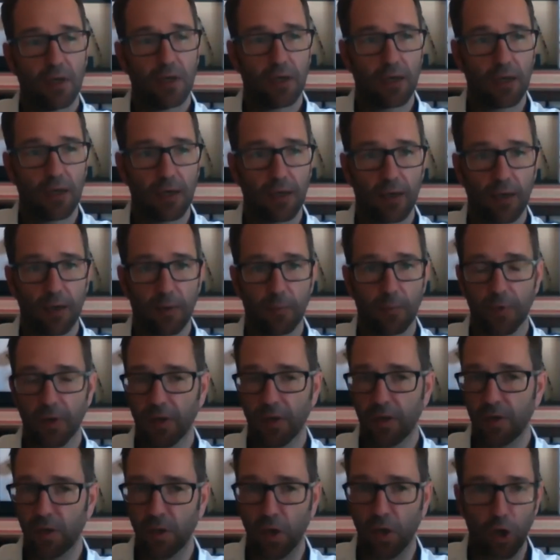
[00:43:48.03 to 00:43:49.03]
um,
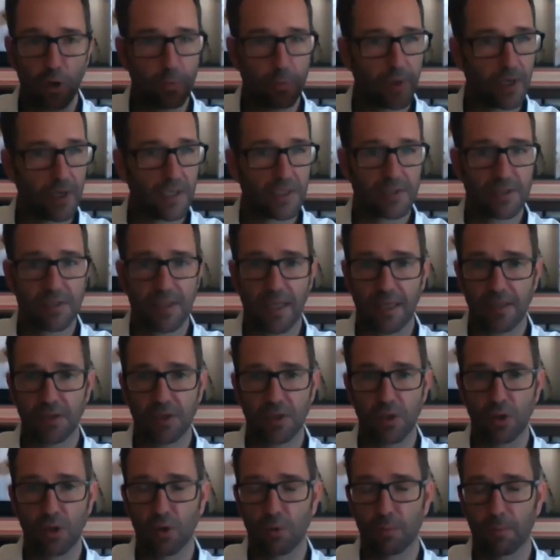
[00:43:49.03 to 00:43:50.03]
nobody is
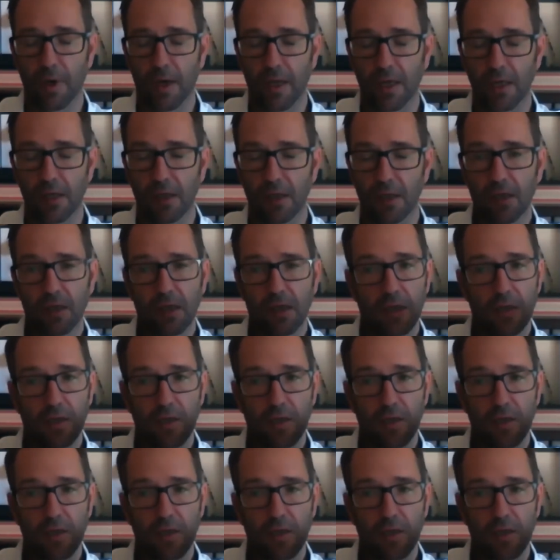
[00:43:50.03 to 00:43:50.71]
touching your money